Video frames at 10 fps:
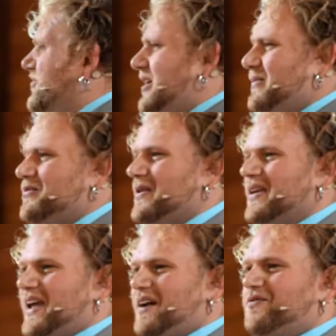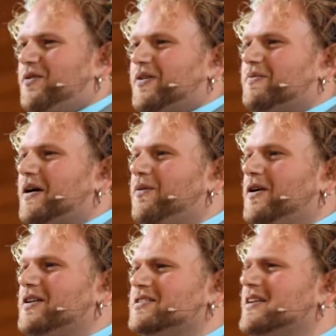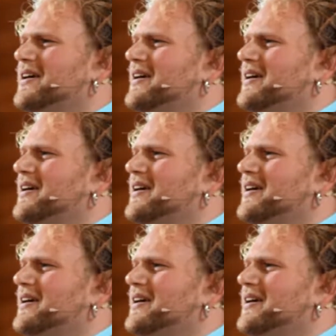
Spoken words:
trying to be really careful with my words.